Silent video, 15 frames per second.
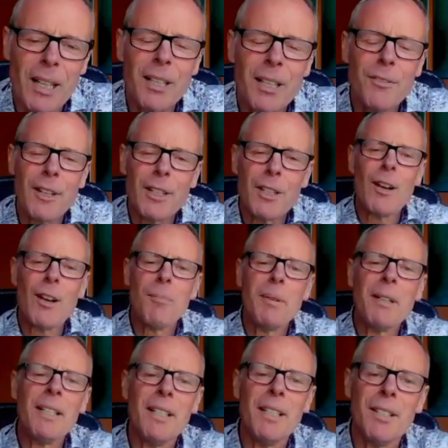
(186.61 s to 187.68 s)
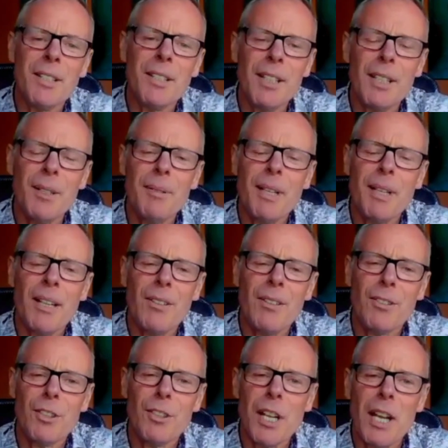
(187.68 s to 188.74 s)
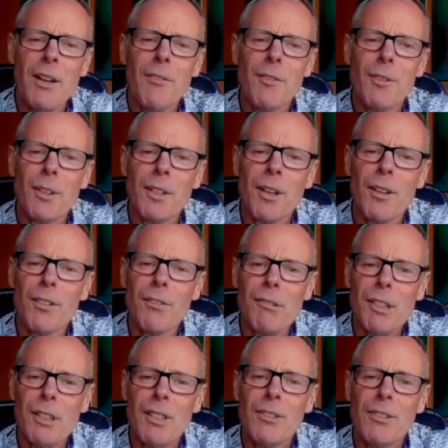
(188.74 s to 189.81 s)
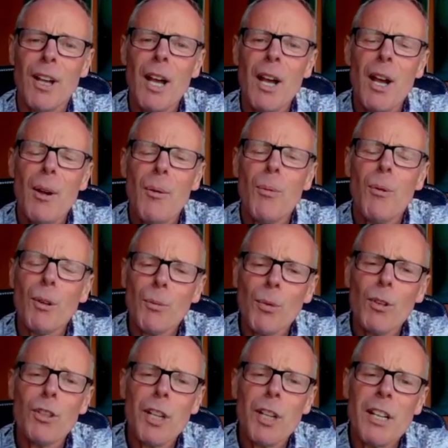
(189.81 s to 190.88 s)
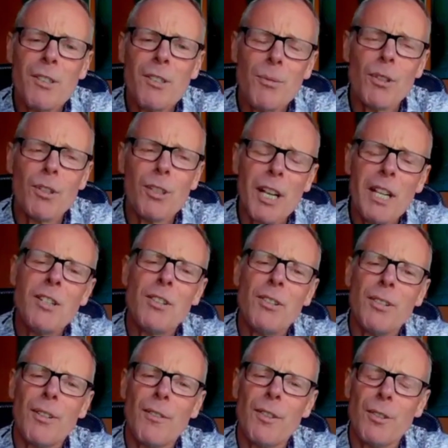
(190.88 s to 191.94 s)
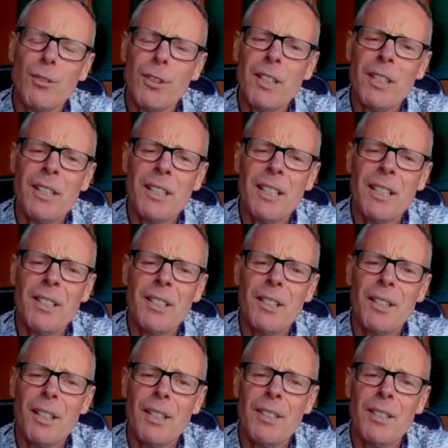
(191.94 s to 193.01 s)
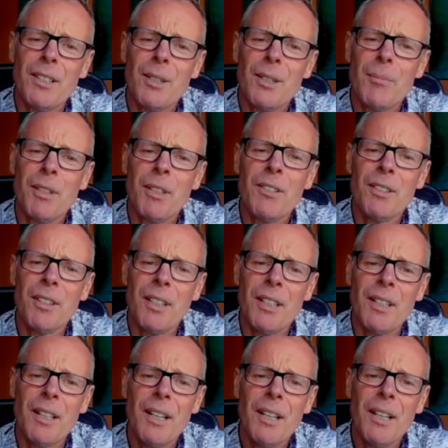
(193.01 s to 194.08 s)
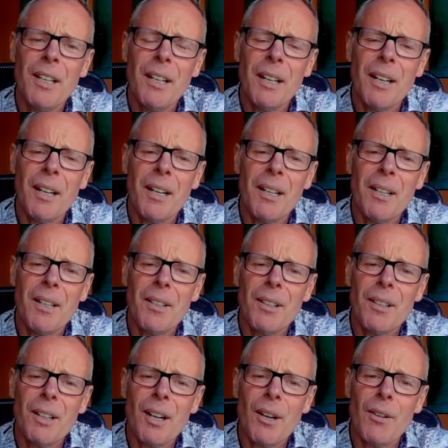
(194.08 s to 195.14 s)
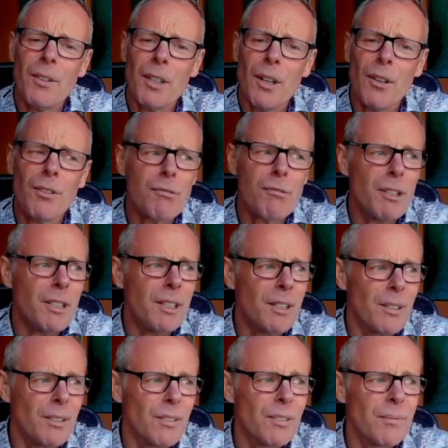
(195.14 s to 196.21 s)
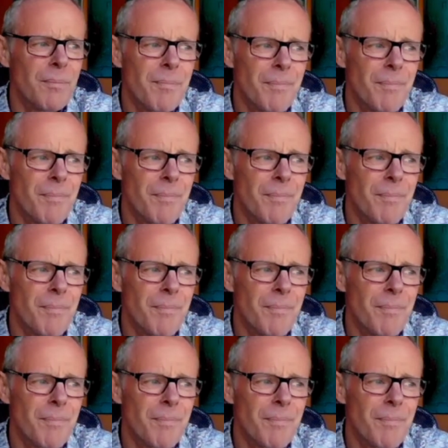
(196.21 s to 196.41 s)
And in fact, you have been leading the EPA as a chair for the last 3 years. What changes have you seen in the community over the last 3 years?